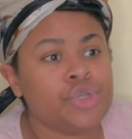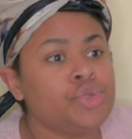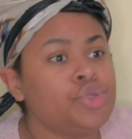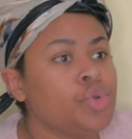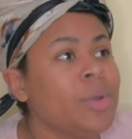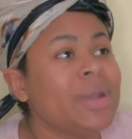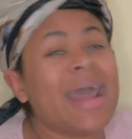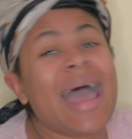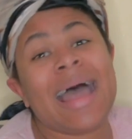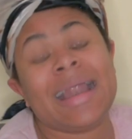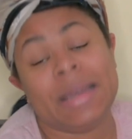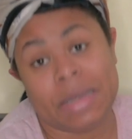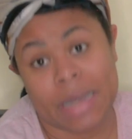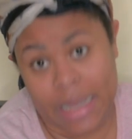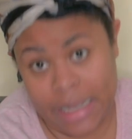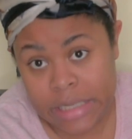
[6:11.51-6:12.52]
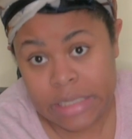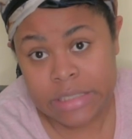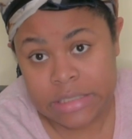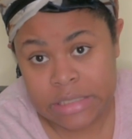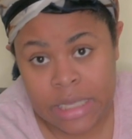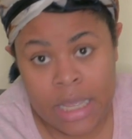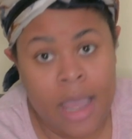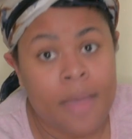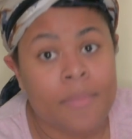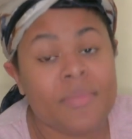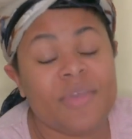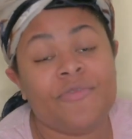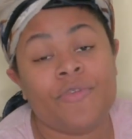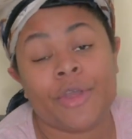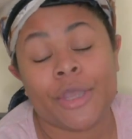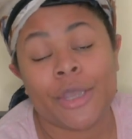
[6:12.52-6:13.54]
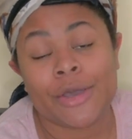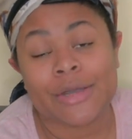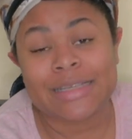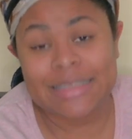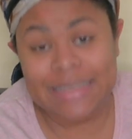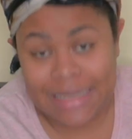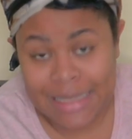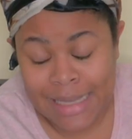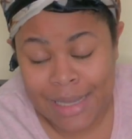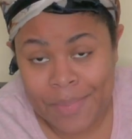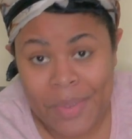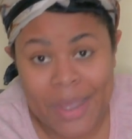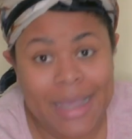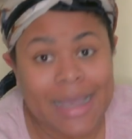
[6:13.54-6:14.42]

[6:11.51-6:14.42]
You do it at night before you go to sleep,